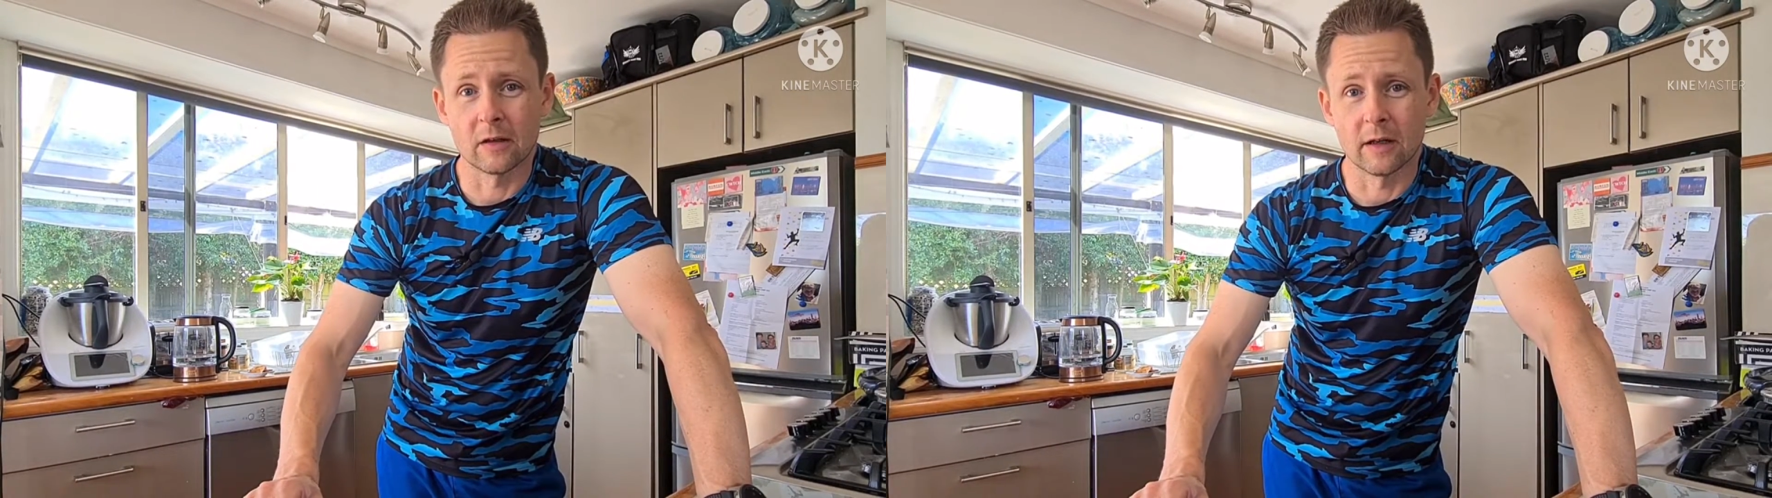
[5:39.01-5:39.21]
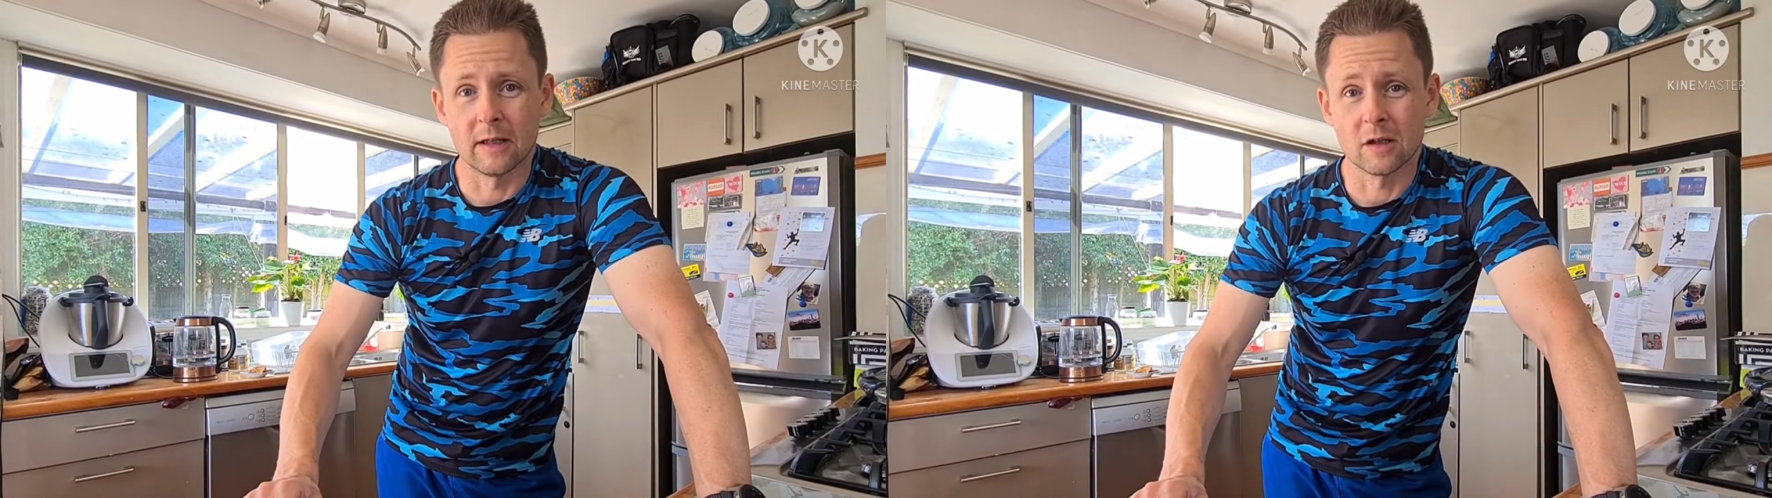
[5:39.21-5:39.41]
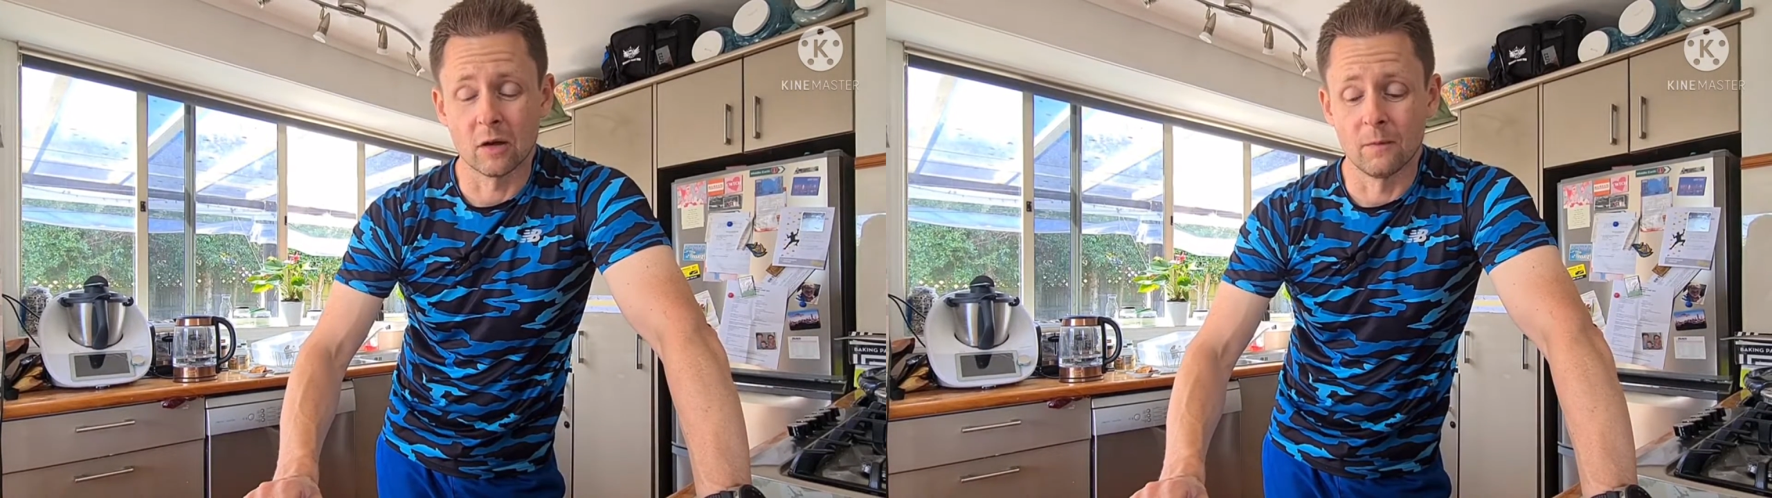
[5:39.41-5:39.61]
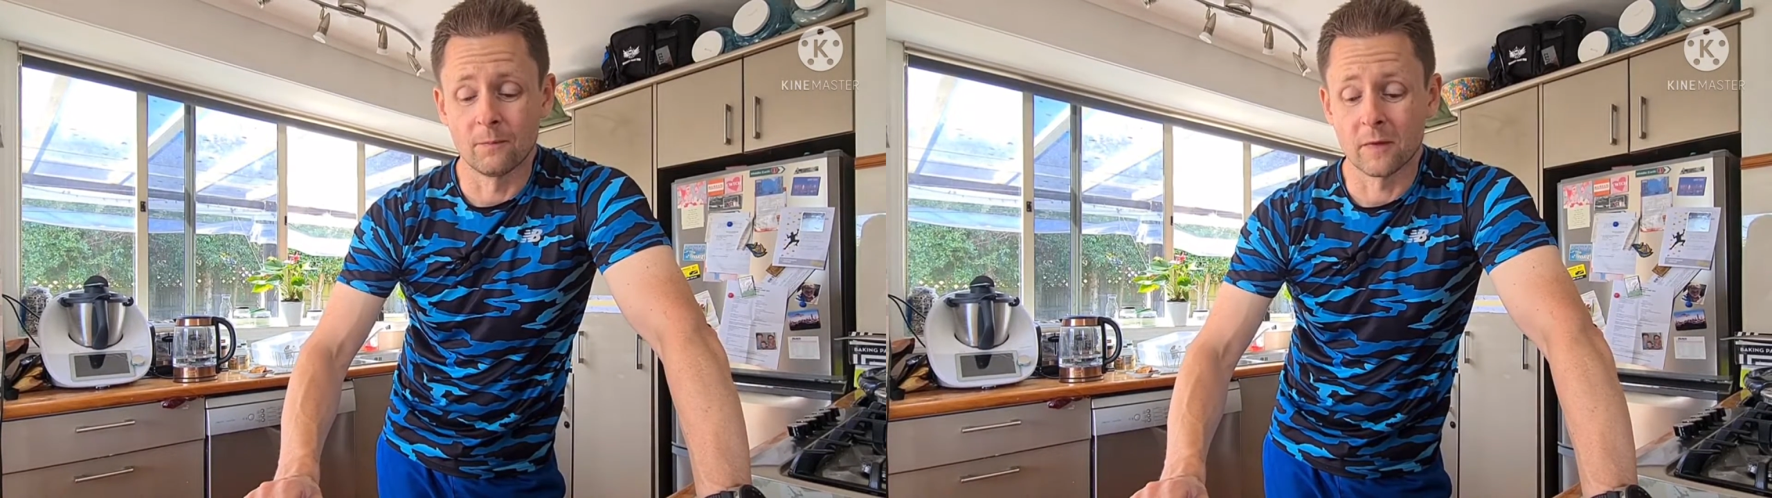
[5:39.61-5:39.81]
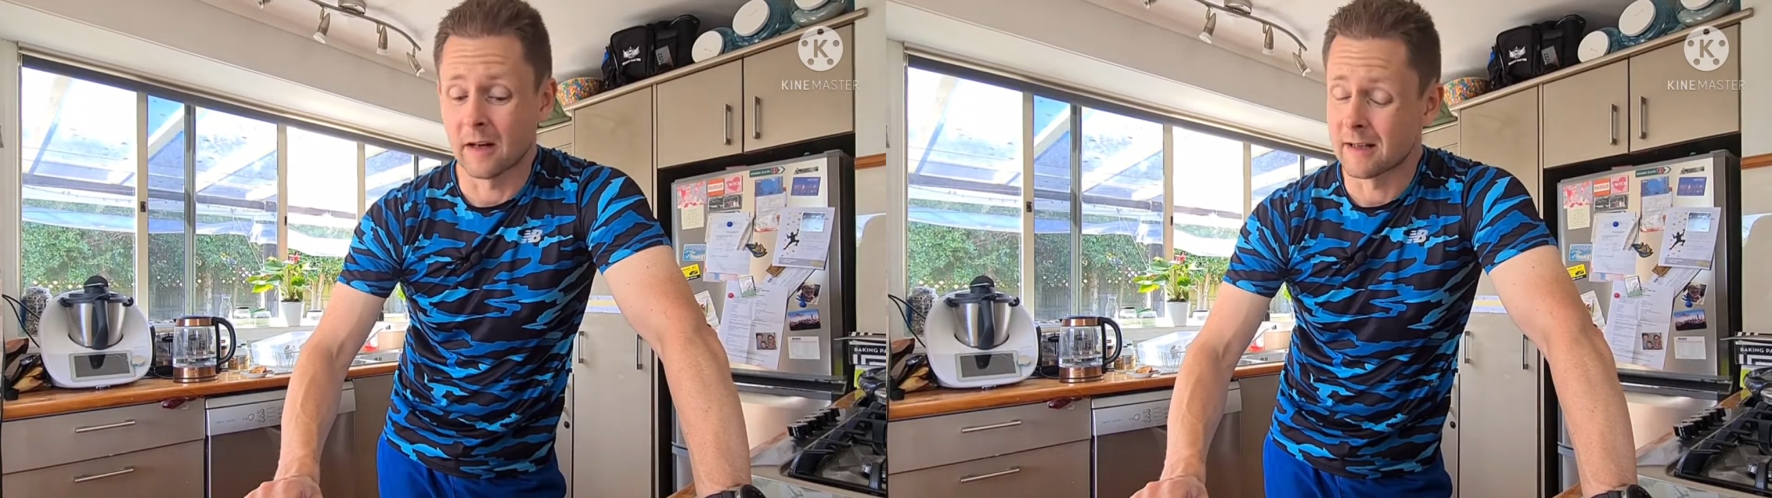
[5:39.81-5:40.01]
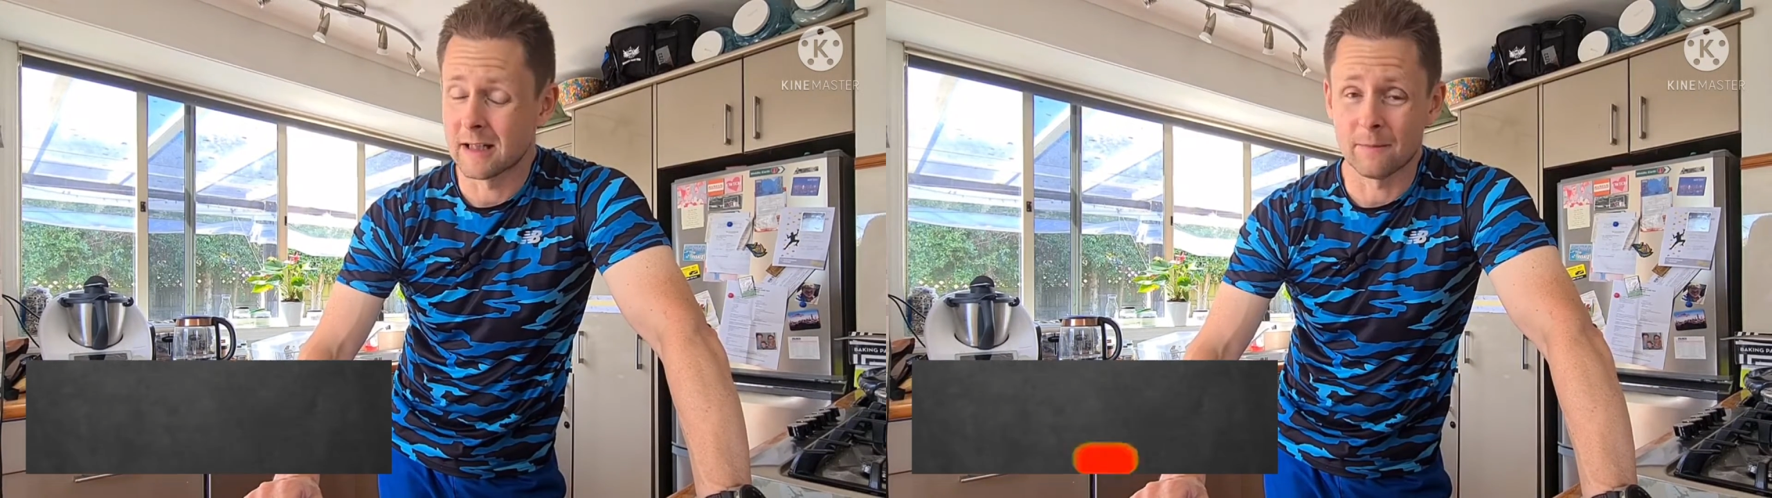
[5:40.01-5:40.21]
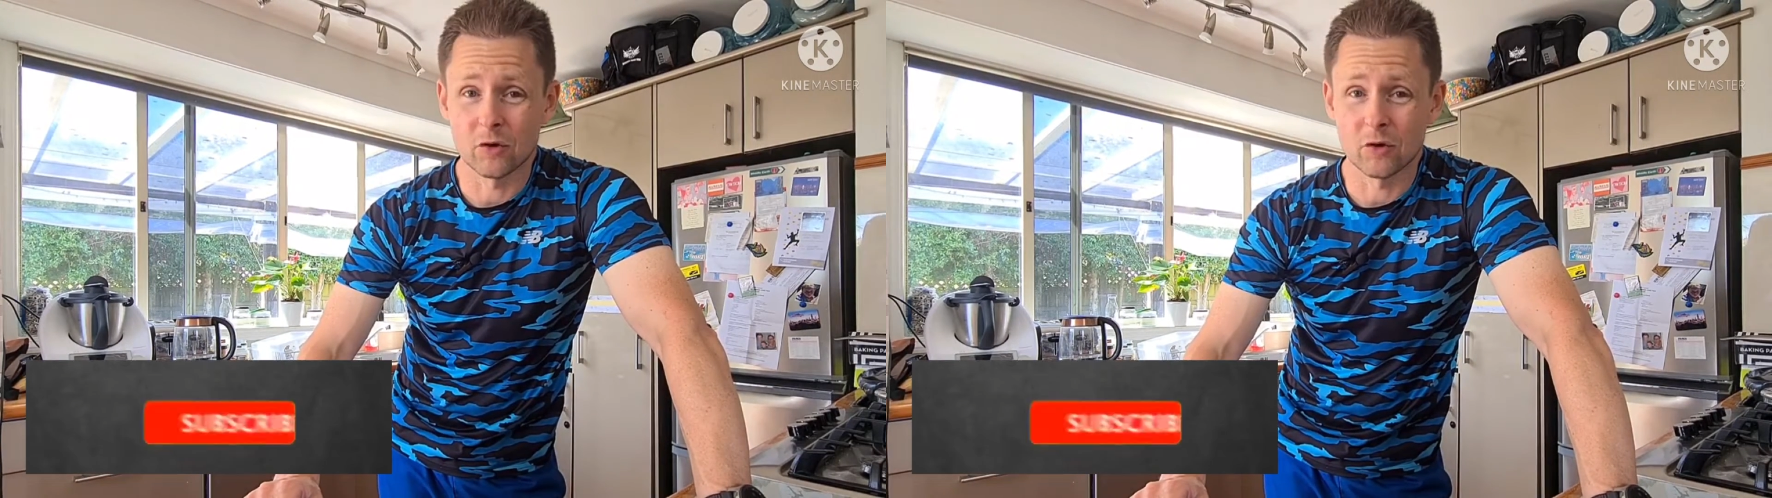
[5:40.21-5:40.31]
Okay, so that was it.